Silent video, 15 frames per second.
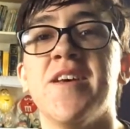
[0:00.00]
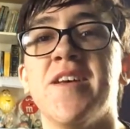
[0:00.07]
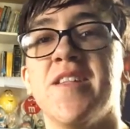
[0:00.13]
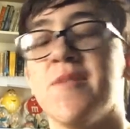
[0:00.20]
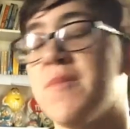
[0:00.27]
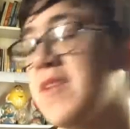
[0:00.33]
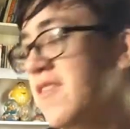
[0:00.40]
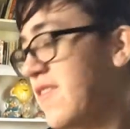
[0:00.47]

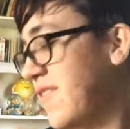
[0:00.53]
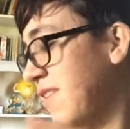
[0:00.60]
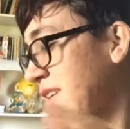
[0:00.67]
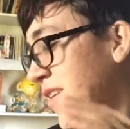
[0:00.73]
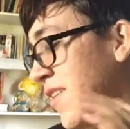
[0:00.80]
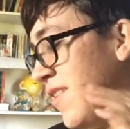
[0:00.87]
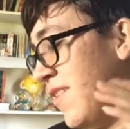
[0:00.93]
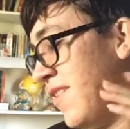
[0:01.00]
as much
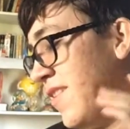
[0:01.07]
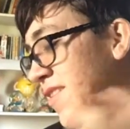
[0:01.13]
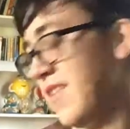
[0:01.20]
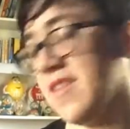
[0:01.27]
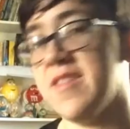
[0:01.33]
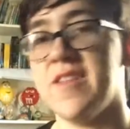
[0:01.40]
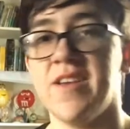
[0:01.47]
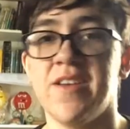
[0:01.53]
as
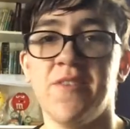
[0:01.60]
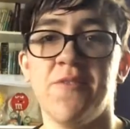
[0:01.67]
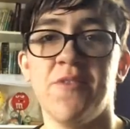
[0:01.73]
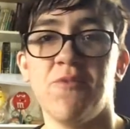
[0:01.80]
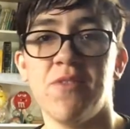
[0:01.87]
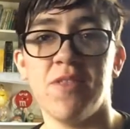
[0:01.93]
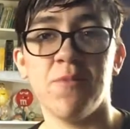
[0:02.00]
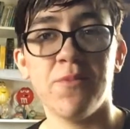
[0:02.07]
the second one with